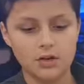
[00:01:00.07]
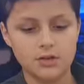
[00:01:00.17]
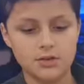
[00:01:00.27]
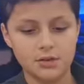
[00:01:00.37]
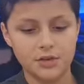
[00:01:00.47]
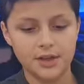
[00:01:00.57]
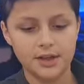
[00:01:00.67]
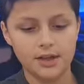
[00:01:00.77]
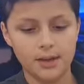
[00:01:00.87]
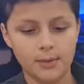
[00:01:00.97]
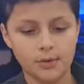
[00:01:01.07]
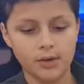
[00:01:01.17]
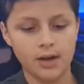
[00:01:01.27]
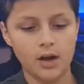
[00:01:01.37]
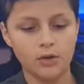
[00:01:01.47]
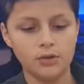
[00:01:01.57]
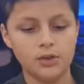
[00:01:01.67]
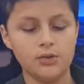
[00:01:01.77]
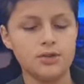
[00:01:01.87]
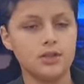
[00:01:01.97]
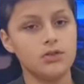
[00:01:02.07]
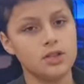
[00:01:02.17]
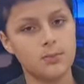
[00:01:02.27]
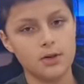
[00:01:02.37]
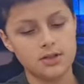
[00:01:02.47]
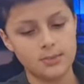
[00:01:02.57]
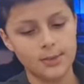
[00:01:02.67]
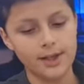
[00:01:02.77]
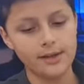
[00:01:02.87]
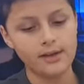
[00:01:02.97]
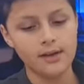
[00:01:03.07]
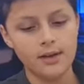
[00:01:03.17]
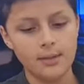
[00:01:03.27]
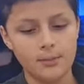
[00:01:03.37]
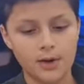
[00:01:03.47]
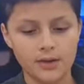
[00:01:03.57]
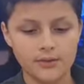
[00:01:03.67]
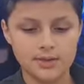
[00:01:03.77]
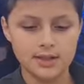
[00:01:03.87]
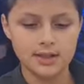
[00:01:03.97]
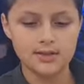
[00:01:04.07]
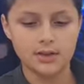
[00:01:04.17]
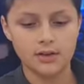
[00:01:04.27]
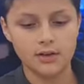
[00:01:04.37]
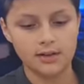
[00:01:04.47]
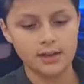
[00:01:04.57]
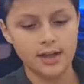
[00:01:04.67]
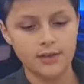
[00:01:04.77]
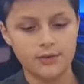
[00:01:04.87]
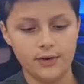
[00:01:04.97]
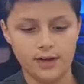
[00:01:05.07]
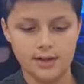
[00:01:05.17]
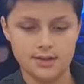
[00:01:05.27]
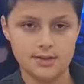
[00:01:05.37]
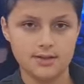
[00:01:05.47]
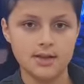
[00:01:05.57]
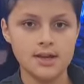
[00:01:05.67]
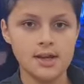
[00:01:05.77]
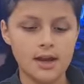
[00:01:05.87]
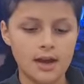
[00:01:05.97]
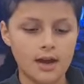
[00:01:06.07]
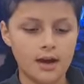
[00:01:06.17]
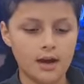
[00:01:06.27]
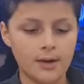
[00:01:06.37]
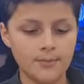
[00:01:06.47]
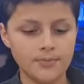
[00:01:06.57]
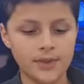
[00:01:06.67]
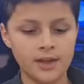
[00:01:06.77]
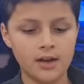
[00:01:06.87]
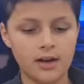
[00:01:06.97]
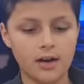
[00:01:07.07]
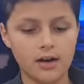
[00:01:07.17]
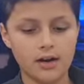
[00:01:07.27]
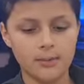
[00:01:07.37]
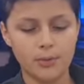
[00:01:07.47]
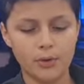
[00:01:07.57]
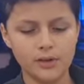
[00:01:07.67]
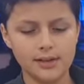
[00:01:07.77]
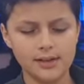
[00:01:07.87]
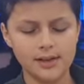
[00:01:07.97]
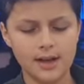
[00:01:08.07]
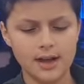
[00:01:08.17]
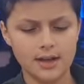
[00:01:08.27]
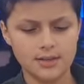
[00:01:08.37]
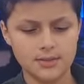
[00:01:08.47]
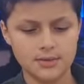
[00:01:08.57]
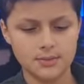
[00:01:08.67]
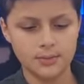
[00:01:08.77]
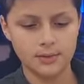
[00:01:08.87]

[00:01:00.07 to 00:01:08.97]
also think about how to use it responsibly. Privacy, security, and fairness um, are important as